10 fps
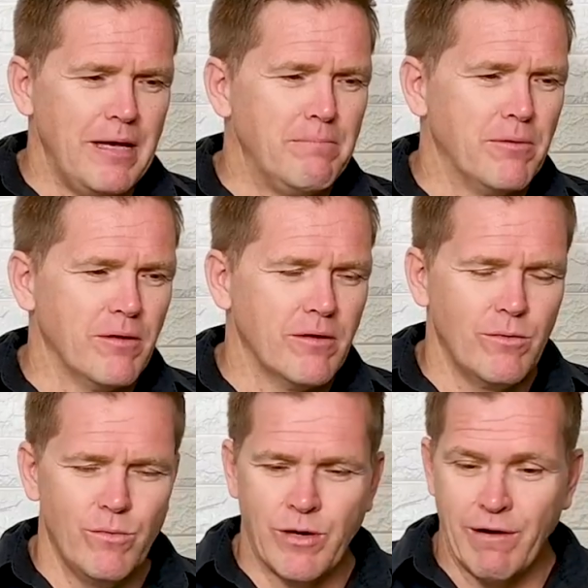
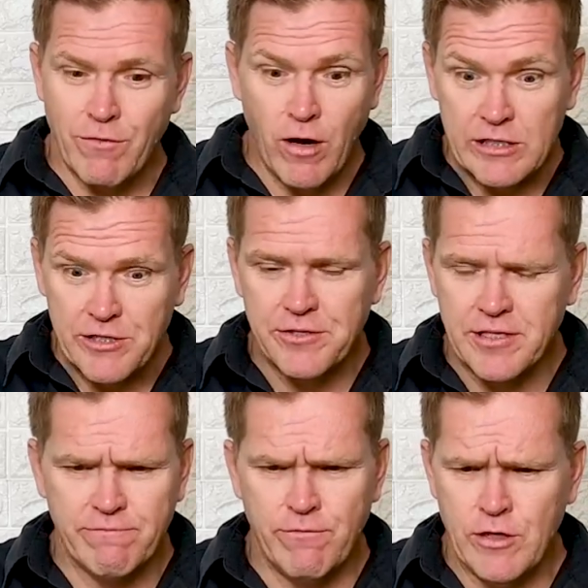people, when I've gone to
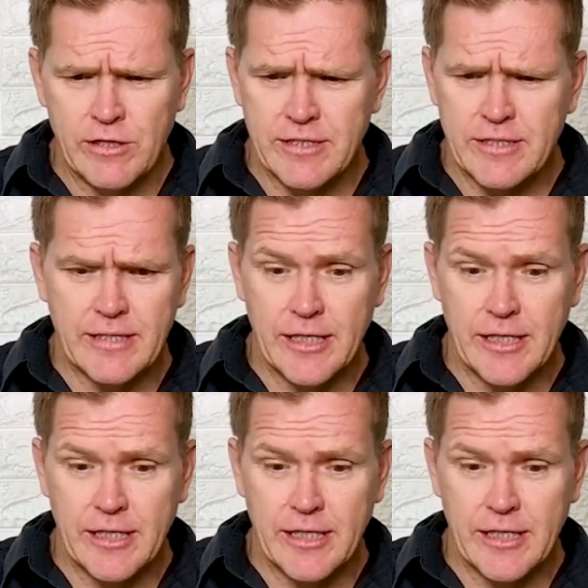this verse,